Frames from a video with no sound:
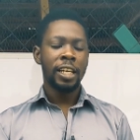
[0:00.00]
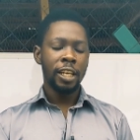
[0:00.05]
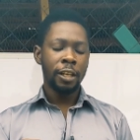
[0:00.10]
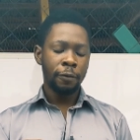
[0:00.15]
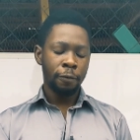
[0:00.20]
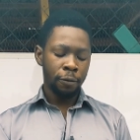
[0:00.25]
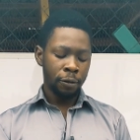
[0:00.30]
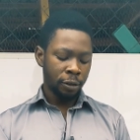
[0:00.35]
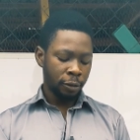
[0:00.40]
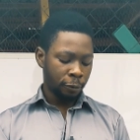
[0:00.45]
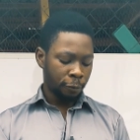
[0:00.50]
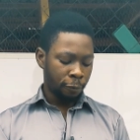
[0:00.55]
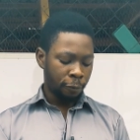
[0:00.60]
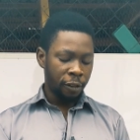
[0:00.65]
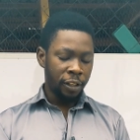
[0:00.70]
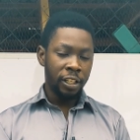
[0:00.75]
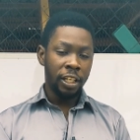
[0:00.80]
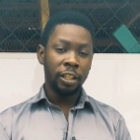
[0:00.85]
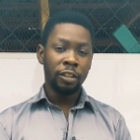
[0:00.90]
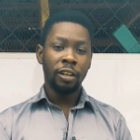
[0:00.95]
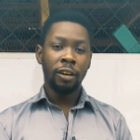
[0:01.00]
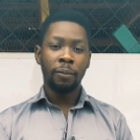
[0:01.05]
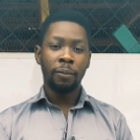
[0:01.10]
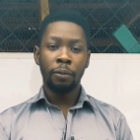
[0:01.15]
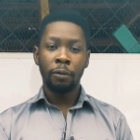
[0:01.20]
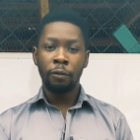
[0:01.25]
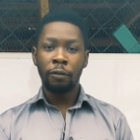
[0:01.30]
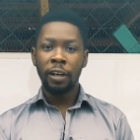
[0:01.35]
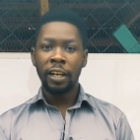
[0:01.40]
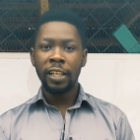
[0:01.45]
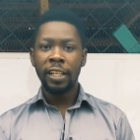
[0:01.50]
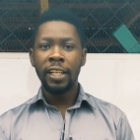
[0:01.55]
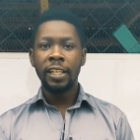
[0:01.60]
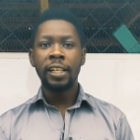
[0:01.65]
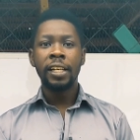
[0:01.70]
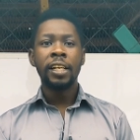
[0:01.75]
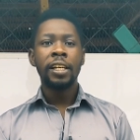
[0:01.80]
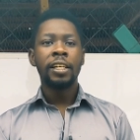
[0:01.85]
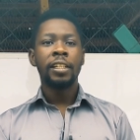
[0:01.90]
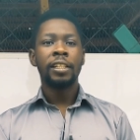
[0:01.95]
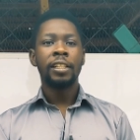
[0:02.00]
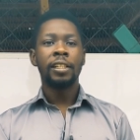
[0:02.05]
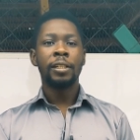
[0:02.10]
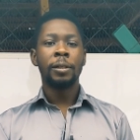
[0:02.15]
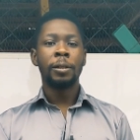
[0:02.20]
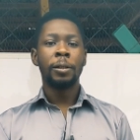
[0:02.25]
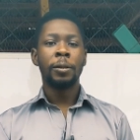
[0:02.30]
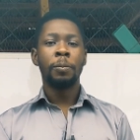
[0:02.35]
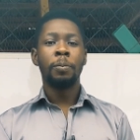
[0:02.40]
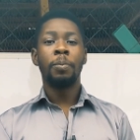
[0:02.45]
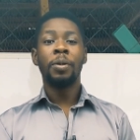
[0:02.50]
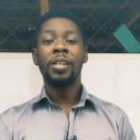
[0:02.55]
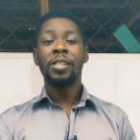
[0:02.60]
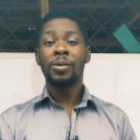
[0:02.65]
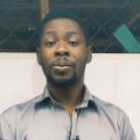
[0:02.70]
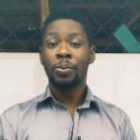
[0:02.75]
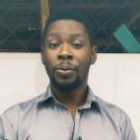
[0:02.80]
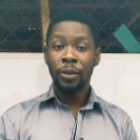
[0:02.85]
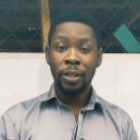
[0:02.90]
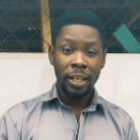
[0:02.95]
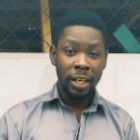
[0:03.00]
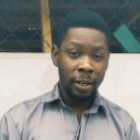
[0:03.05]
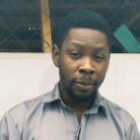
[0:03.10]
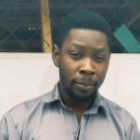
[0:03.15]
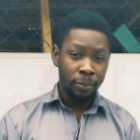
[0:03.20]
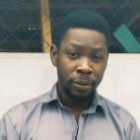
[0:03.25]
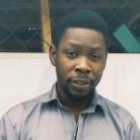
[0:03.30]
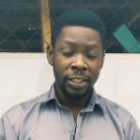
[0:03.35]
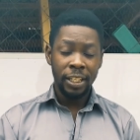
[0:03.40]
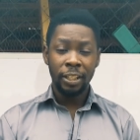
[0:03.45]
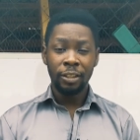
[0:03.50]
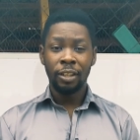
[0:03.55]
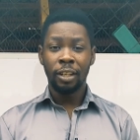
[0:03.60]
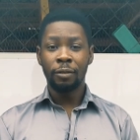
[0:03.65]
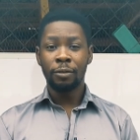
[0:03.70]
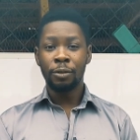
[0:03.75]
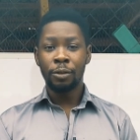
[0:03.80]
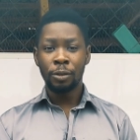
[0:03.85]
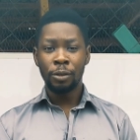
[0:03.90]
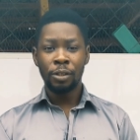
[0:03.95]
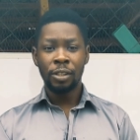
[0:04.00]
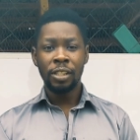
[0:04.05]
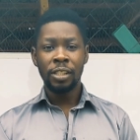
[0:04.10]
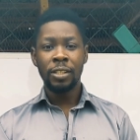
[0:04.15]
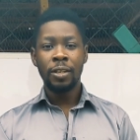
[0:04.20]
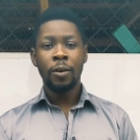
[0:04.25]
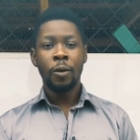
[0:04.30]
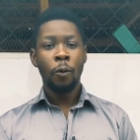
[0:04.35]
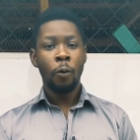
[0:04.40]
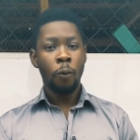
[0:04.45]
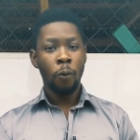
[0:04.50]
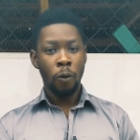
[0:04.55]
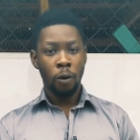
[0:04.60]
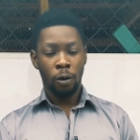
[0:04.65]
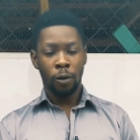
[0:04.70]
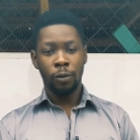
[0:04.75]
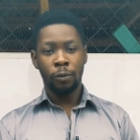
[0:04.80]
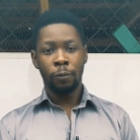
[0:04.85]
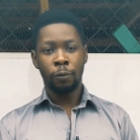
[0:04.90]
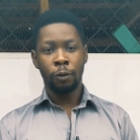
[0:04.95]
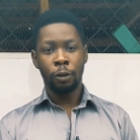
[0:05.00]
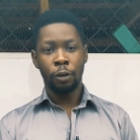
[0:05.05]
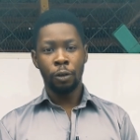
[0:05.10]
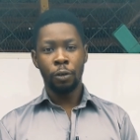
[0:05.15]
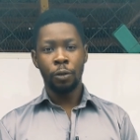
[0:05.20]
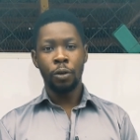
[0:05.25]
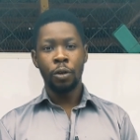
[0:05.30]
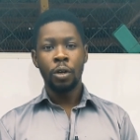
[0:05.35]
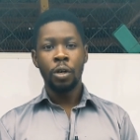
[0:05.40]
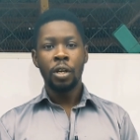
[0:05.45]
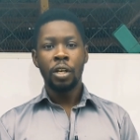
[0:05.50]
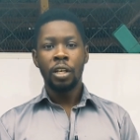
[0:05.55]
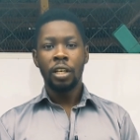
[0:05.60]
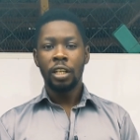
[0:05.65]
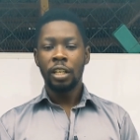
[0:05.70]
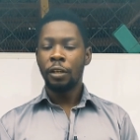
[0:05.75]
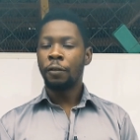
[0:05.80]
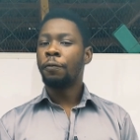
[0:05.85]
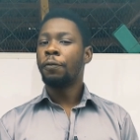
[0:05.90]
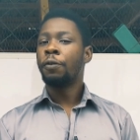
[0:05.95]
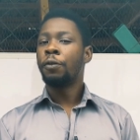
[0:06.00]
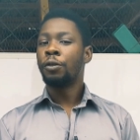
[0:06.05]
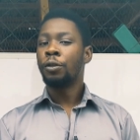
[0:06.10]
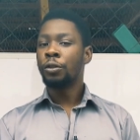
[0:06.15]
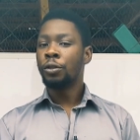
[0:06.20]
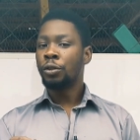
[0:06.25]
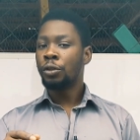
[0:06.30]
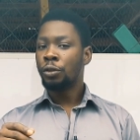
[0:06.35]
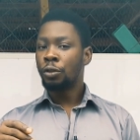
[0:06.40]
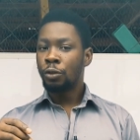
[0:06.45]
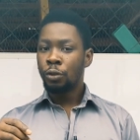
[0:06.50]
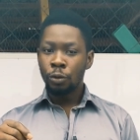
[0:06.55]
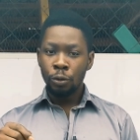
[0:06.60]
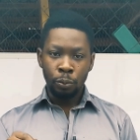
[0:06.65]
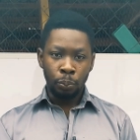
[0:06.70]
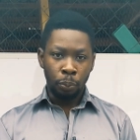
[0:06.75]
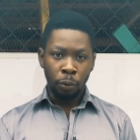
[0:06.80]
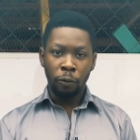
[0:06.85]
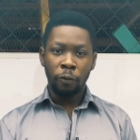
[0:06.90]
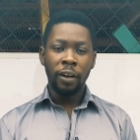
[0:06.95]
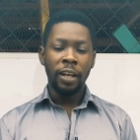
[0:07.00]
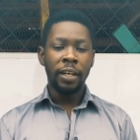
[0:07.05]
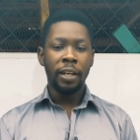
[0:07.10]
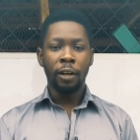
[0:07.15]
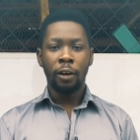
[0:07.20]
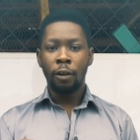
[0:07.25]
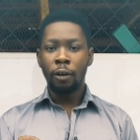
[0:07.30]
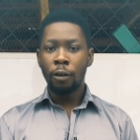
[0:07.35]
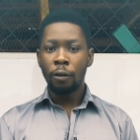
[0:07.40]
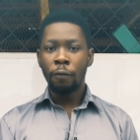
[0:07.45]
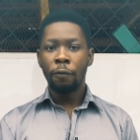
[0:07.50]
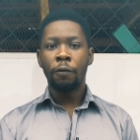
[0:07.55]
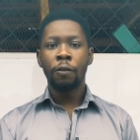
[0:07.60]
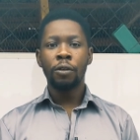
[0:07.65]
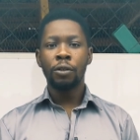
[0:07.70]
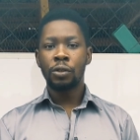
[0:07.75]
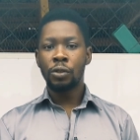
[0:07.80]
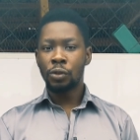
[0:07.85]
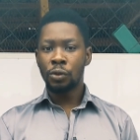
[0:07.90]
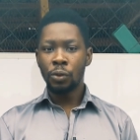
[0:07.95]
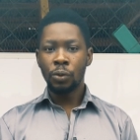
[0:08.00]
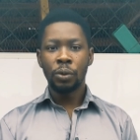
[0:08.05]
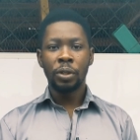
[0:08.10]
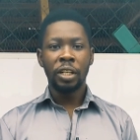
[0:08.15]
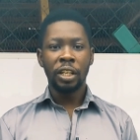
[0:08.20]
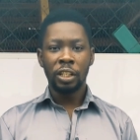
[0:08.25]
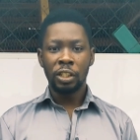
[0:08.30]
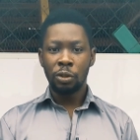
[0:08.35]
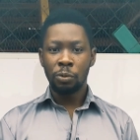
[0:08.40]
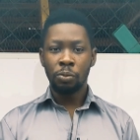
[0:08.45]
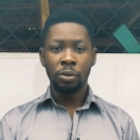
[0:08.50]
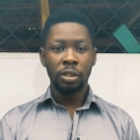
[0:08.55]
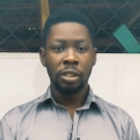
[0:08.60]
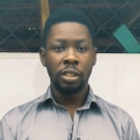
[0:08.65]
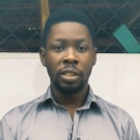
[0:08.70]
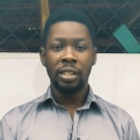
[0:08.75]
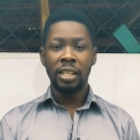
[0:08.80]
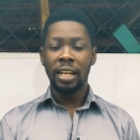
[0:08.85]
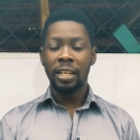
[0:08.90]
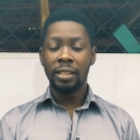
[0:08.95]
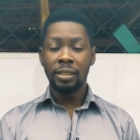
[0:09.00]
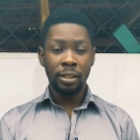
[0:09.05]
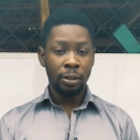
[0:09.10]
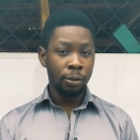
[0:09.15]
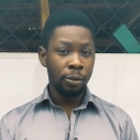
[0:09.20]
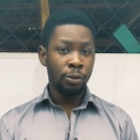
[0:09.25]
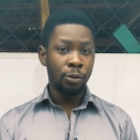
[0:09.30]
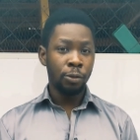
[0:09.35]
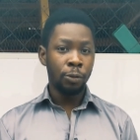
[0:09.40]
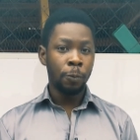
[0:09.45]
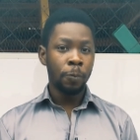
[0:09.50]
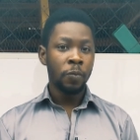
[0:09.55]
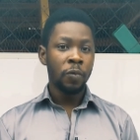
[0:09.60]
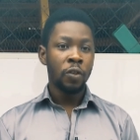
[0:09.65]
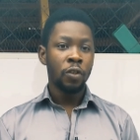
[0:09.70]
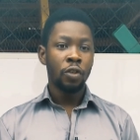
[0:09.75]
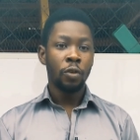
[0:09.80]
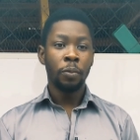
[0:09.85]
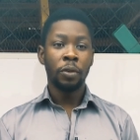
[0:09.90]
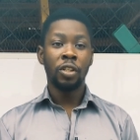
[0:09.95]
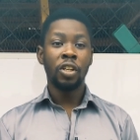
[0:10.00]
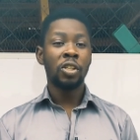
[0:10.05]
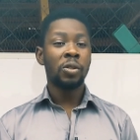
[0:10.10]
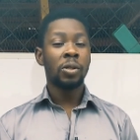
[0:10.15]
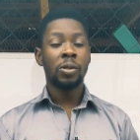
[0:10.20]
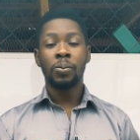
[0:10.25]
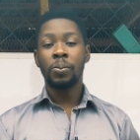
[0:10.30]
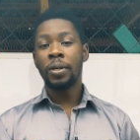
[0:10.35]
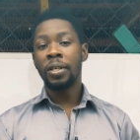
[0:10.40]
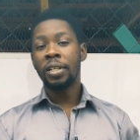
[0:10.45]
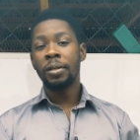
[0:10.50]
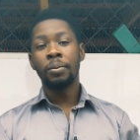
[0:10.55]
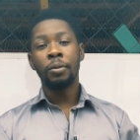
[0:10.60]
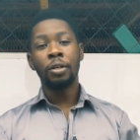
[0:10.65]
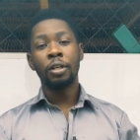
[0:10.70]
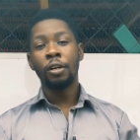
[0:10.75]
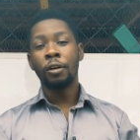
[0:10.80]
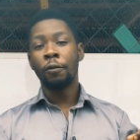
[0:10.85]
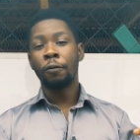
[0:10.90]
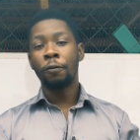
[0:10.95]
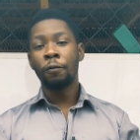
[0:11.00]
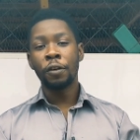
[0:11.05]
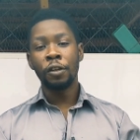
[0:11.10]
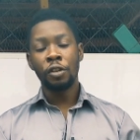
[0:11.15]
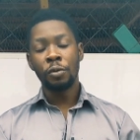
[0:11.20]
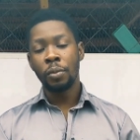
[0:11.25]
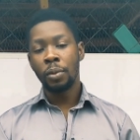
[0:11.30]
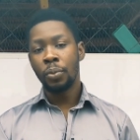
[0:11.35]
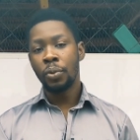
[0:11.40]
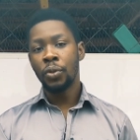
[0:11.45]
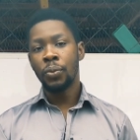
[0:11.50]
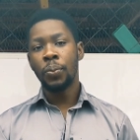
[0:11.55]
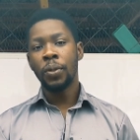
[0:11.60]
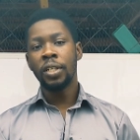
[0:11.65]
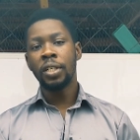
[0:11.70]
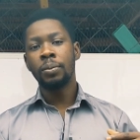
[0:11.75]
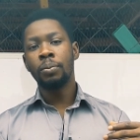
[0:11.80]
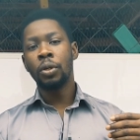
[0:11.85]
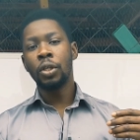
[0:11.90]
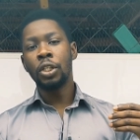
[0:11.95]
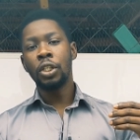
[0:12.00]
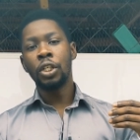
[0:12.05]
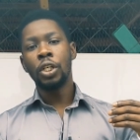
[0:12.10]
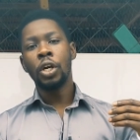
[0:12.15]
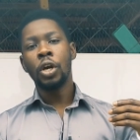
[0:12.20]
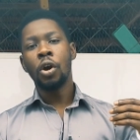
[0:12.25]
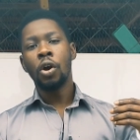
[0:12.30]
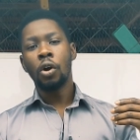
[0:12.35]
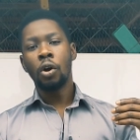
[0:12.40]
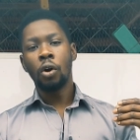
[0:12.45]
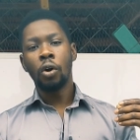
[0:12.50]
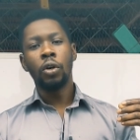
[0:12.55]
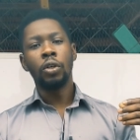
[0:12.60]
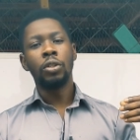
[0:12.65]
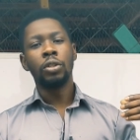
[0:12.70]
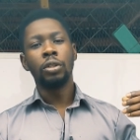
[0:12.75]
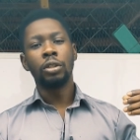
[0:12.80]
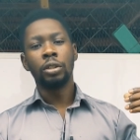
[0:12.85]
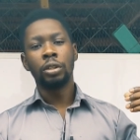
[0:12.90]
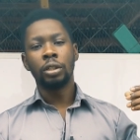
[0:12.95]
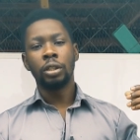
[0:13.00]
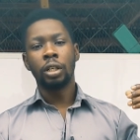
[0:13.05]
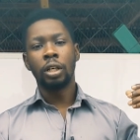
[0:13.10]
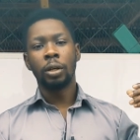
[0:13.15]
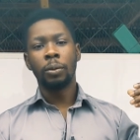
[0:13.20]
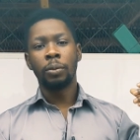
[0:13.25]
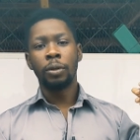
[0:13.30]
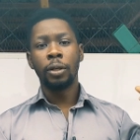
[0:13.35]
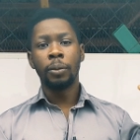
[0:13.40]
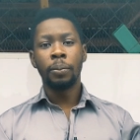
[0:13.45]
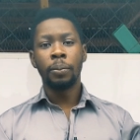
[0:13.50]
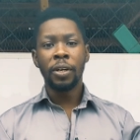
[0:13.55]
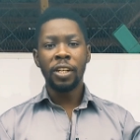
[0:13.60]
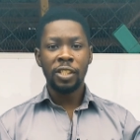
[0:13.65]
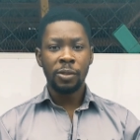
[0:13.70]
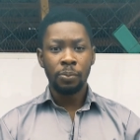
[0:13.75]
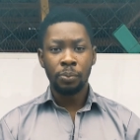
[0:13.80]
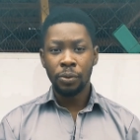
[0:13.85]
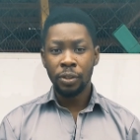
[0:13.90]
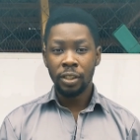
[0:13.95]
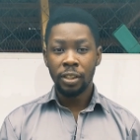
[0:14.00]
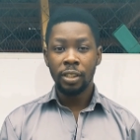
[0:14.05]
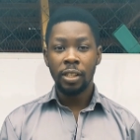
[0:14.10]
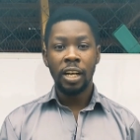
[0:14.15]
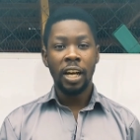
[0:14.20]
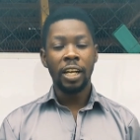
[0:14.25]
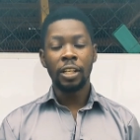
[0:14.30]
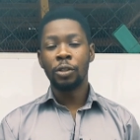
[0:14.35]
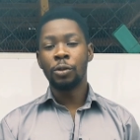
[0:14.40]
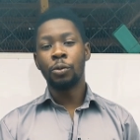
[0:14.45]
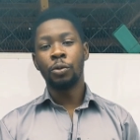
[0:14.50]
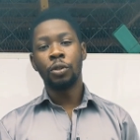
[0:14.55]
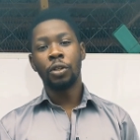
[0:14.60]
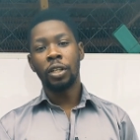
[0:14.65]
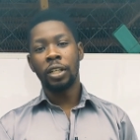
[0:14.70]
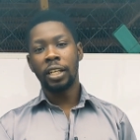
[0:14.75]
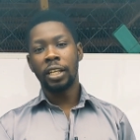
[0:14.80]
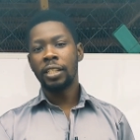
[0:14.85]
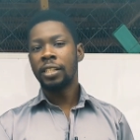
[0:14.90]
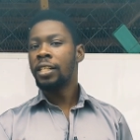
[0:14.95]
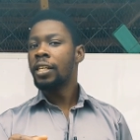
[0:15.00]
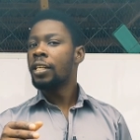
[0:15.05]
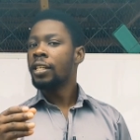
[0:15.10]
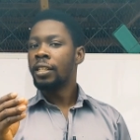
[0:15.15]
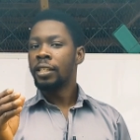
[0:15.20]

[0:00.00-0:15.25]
even the feed that you are provided, the best broiler breed that you have chosen, work for you. If you don't provide the comfort zone experience, I tell you, you may just be spending money on feed, you may be spending money on the best breed, and you will not get